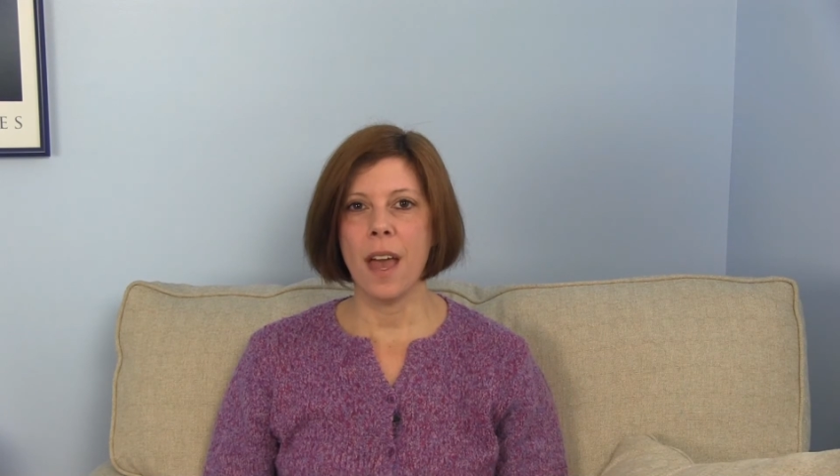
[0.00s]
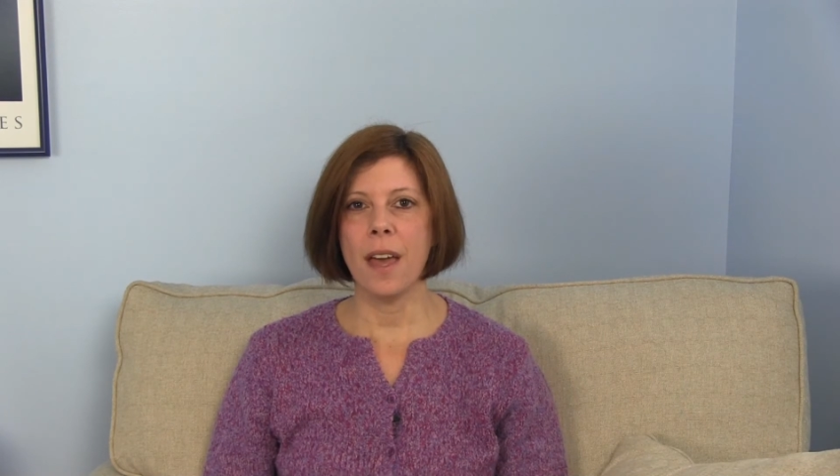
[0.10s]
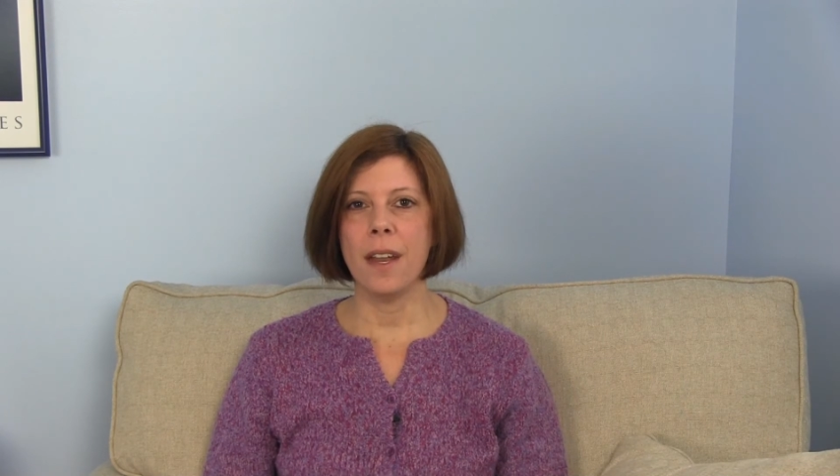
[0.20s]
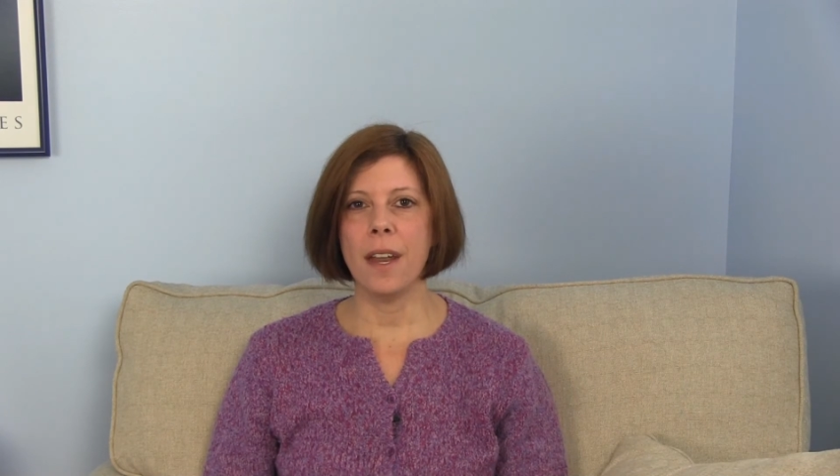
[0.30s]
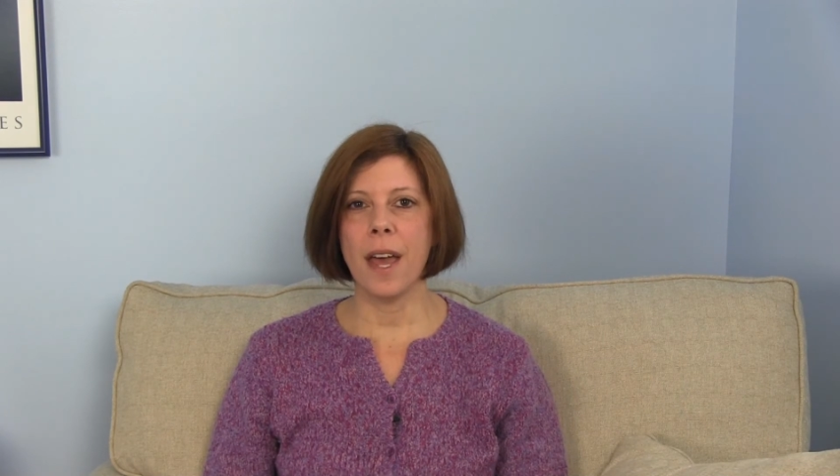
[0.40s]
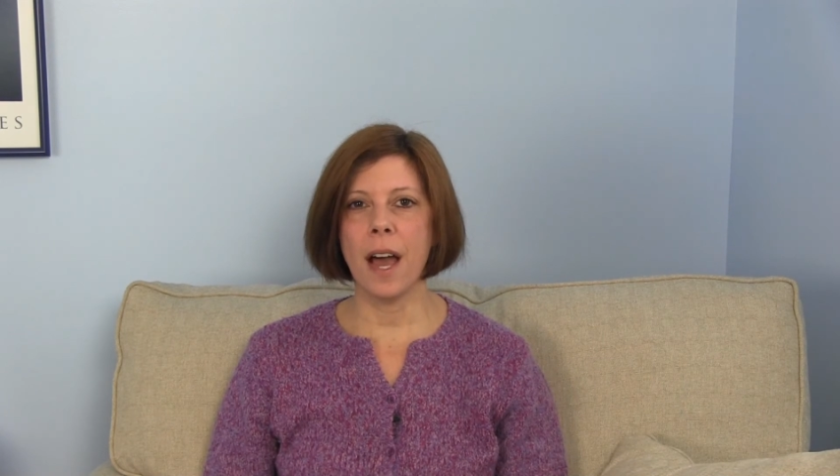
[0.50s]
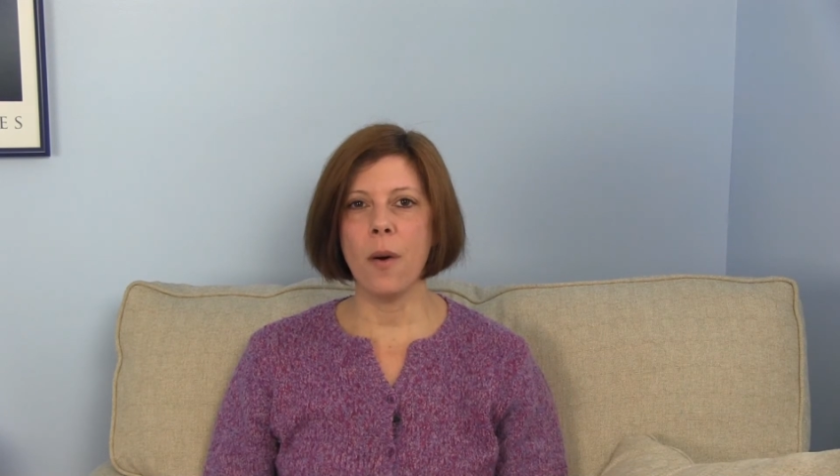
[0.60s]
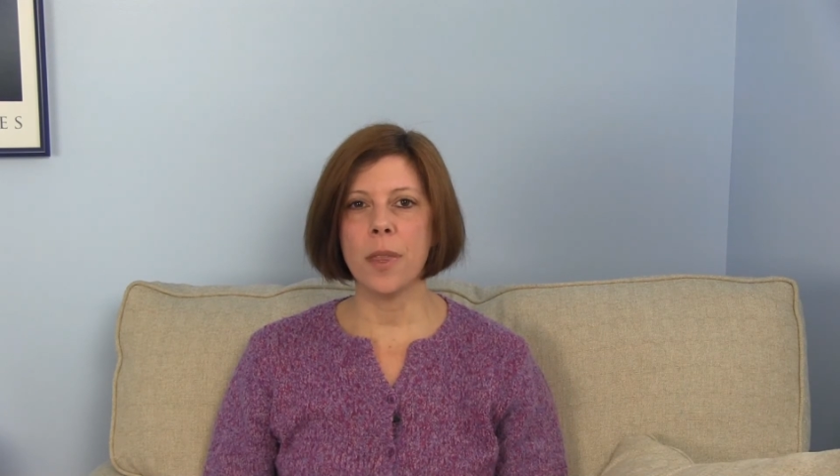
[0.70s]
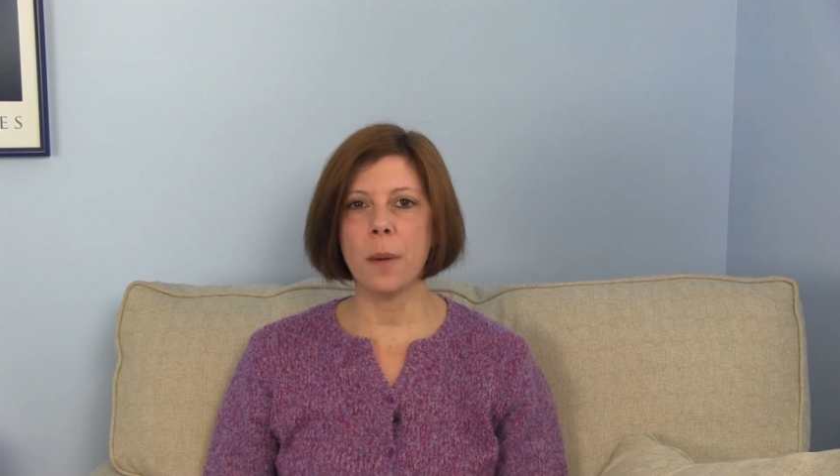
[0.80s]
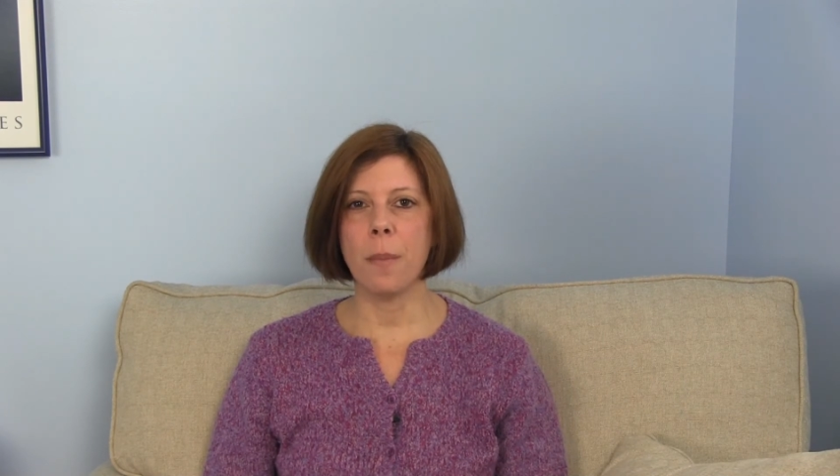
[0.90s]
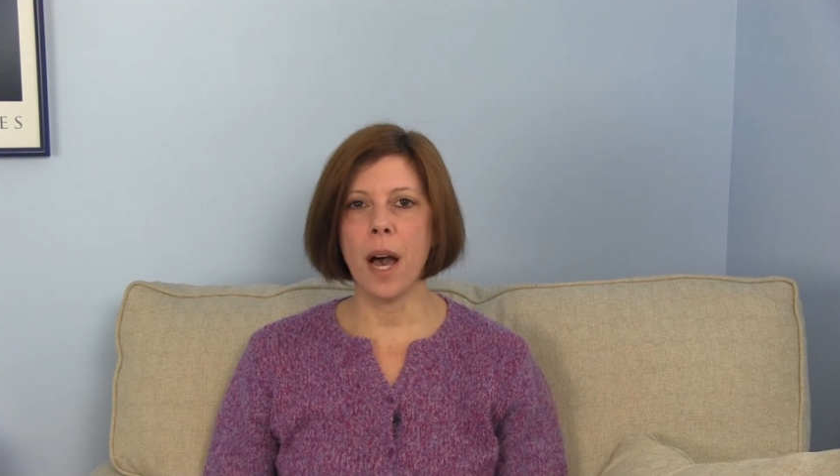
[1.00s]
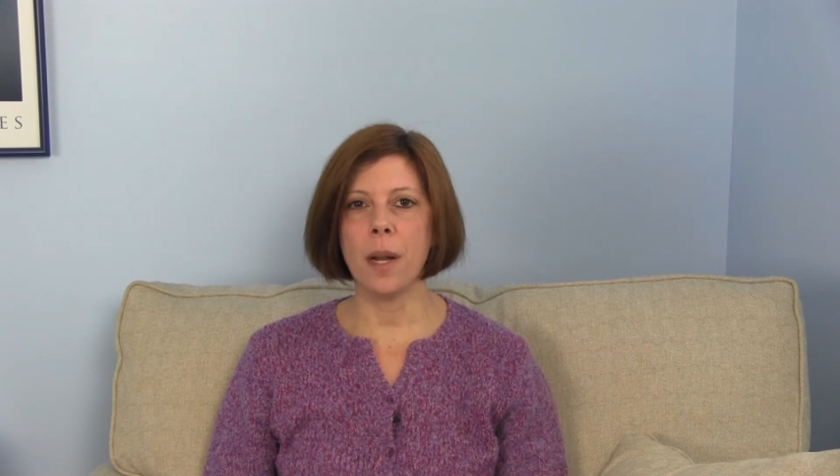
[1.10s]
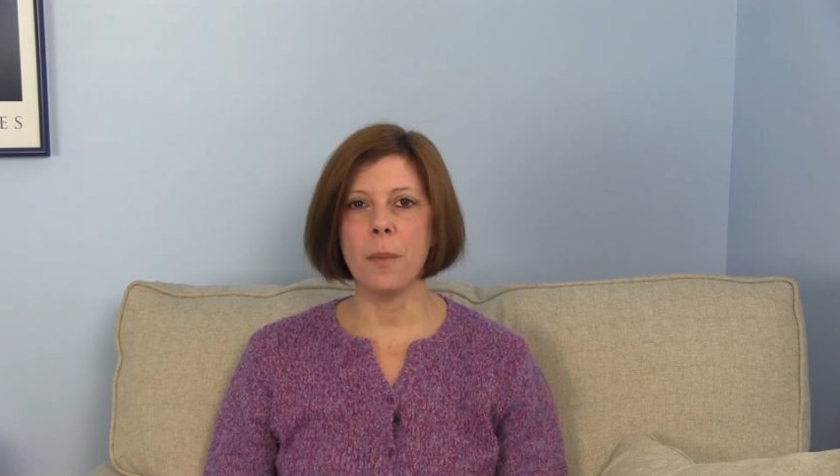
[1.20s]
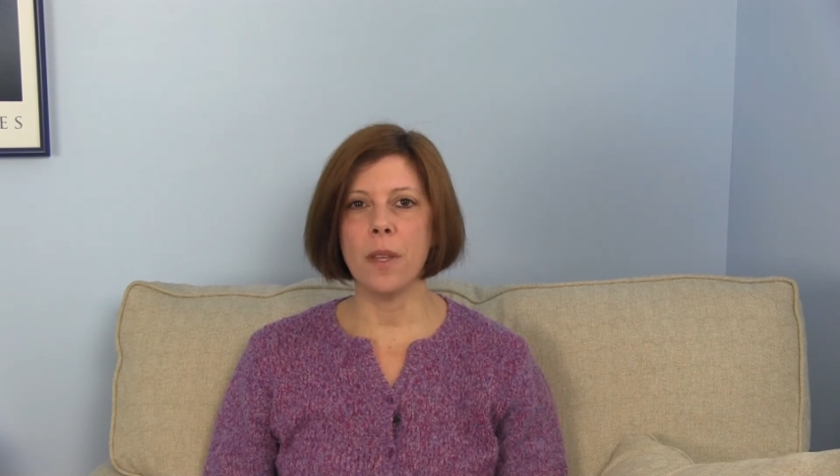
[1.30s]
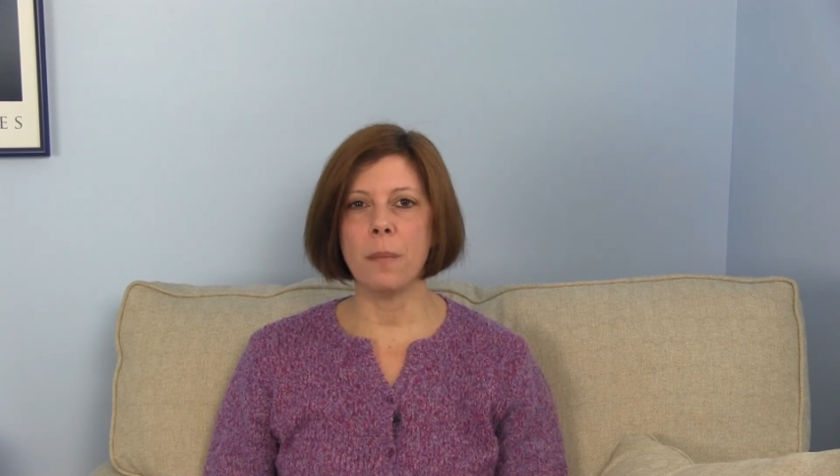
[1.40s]
And now at the
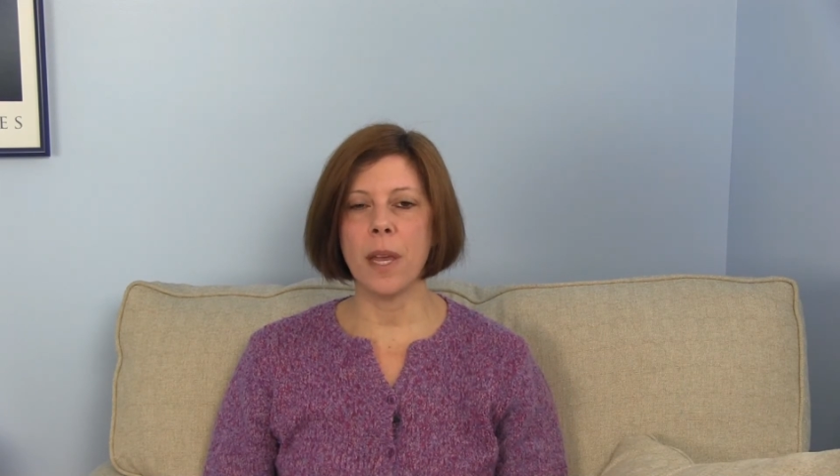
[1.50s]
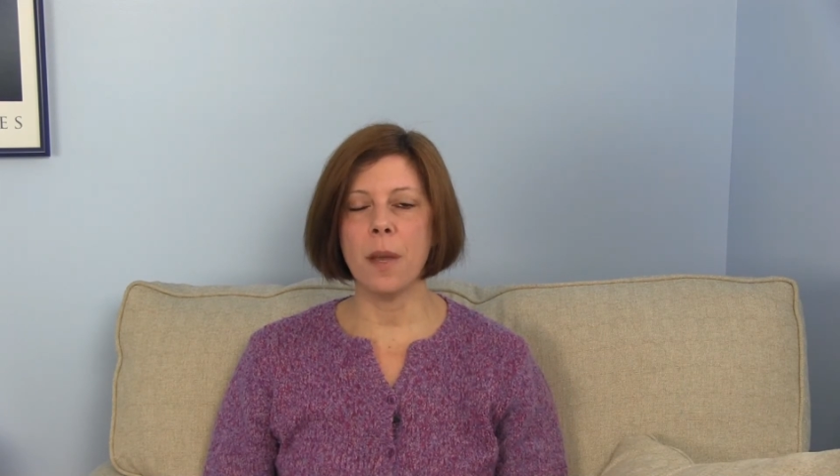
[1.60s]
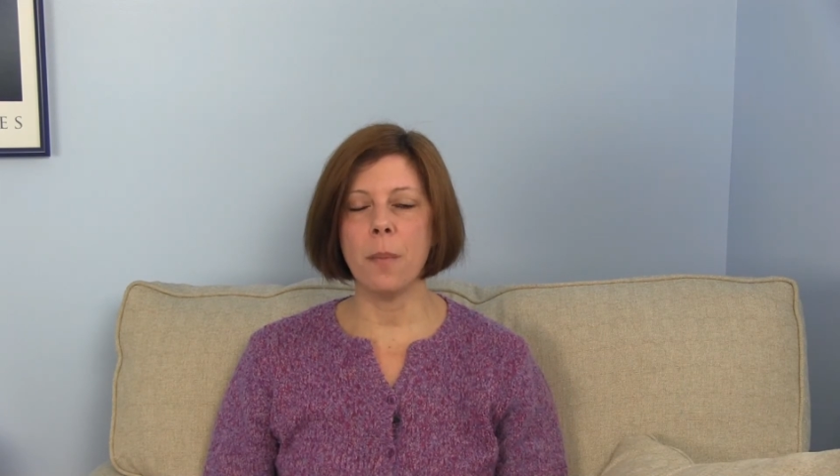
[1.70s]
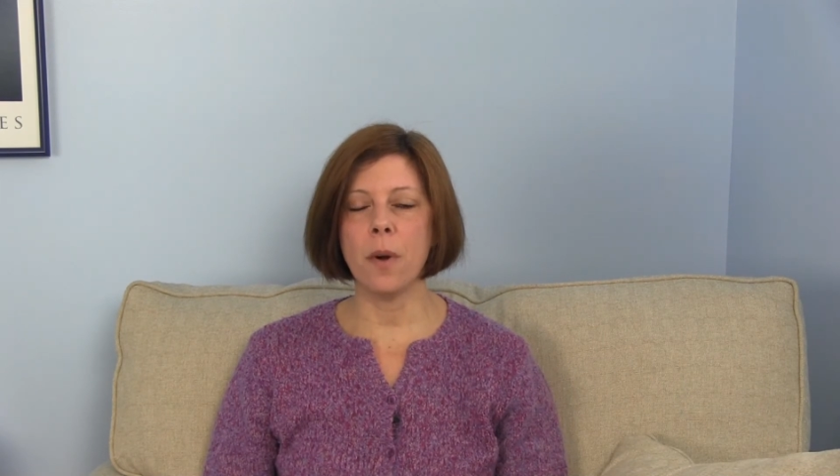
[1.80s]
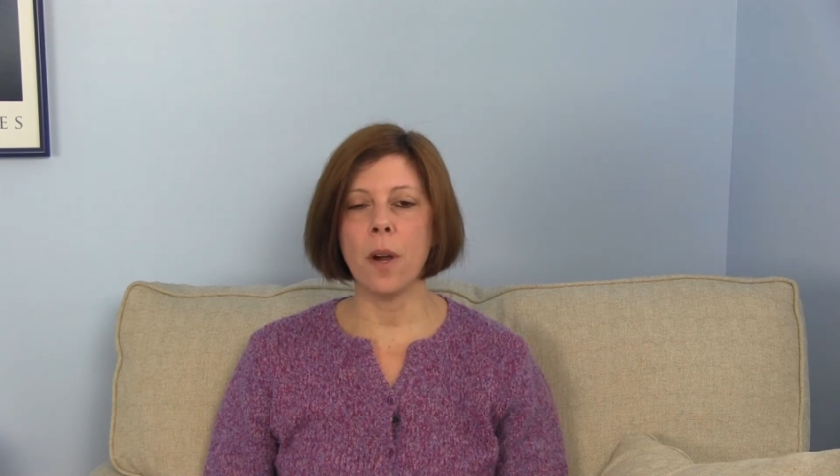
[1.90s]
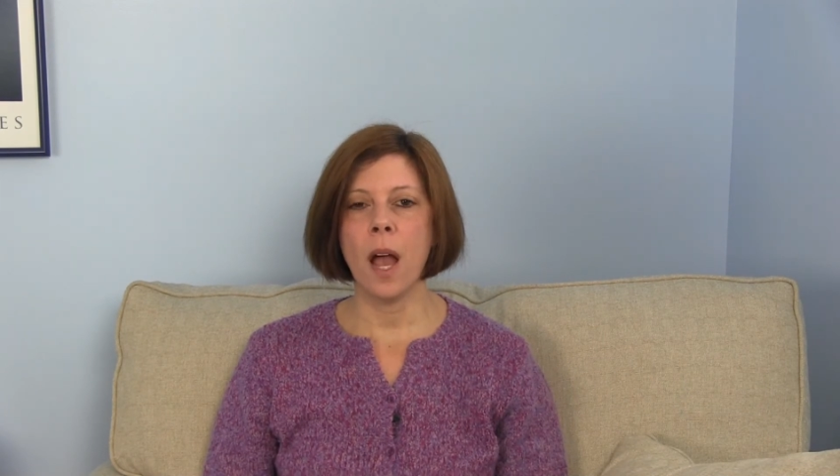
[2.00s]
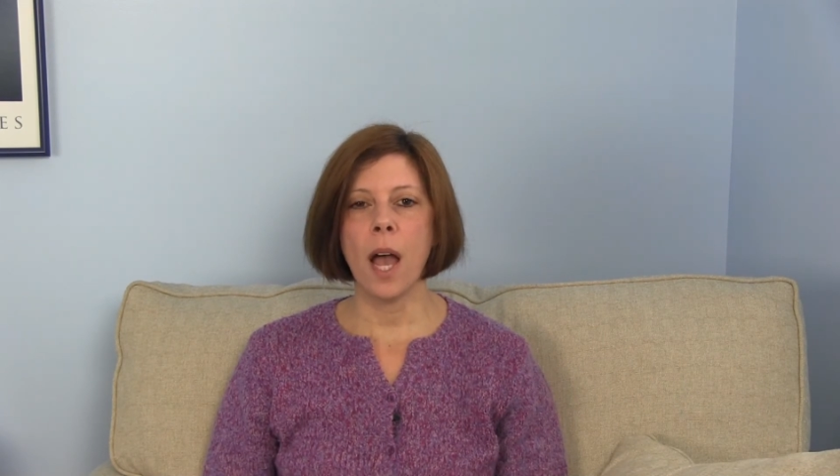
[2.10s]
bottom of the paper,